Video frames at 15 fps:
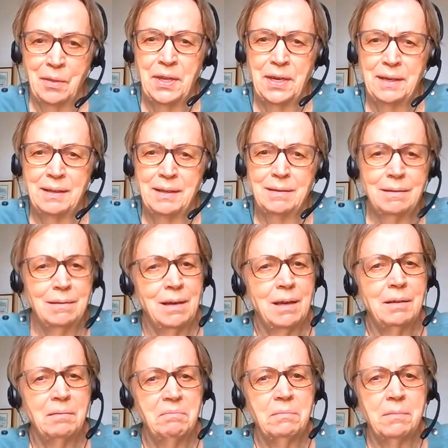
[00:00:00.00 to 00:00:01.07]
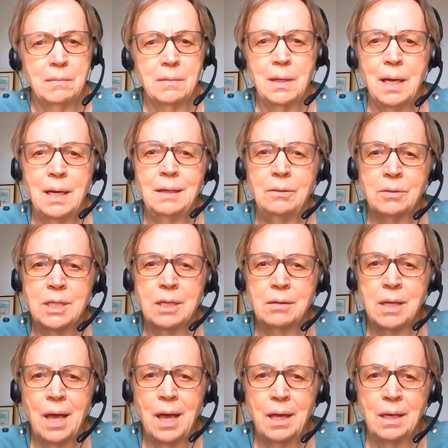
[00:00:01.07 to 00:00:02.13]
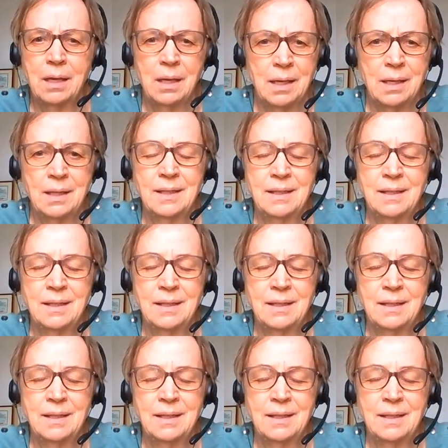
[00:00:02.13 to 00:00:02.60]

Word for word: think I looked okay.